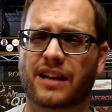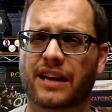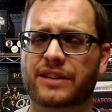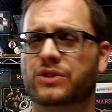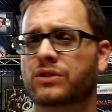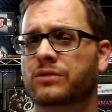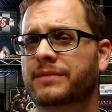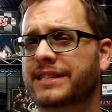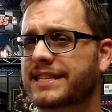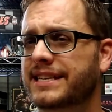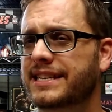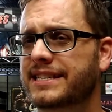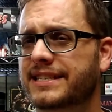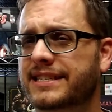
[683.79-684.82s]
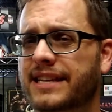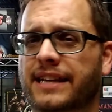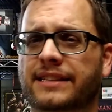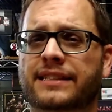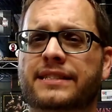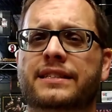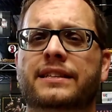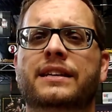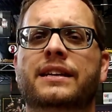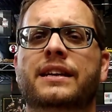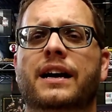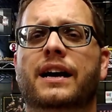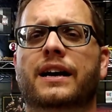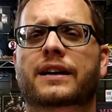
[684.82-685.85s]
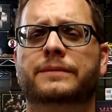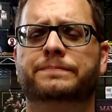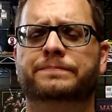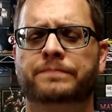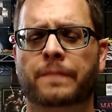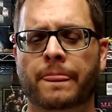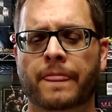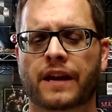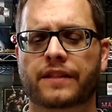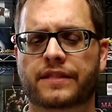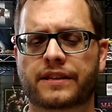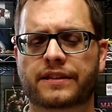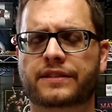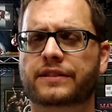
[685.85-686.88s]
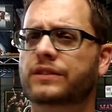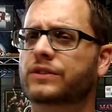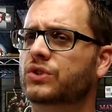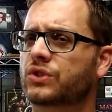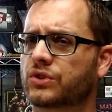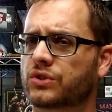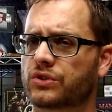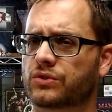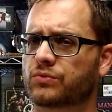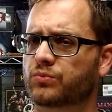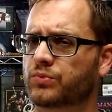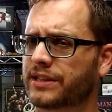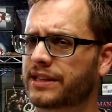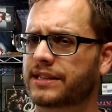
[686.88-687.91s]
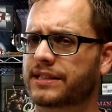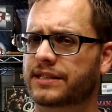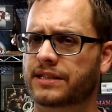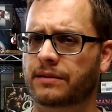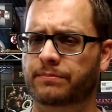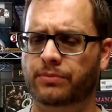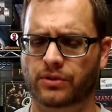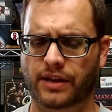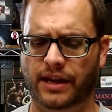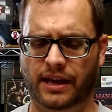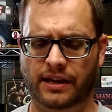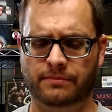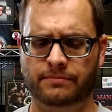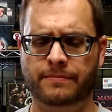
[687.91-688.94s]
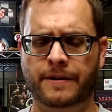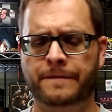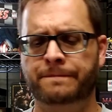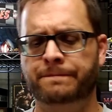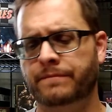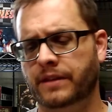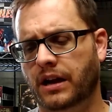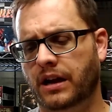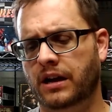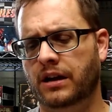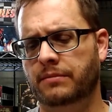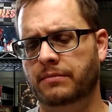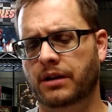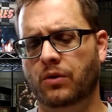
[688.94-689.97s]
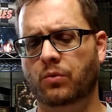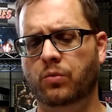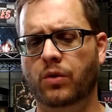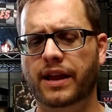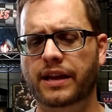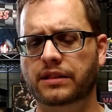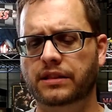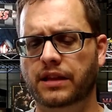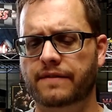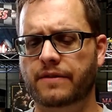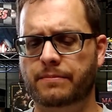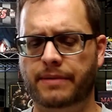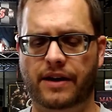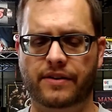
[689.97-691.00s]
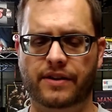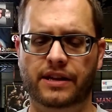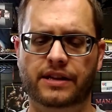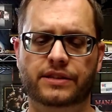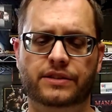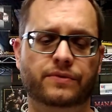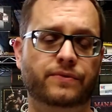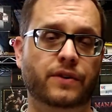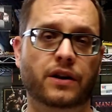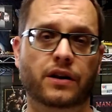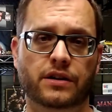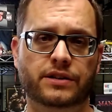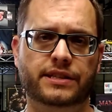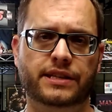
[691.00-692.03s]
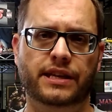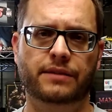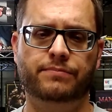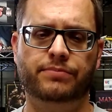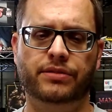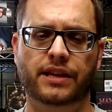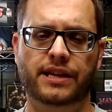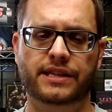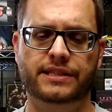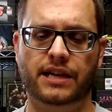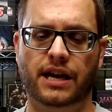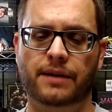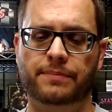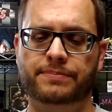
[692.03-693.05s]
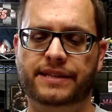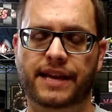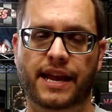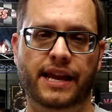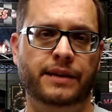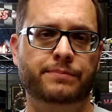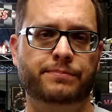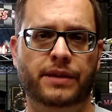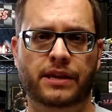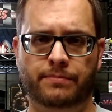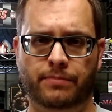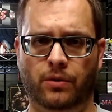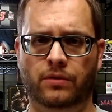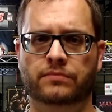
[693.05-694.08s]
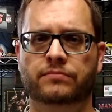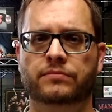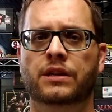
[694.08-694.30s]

I assume the T is silent. This is a really simple game. What I love about it is, first, it plays up to 8 people.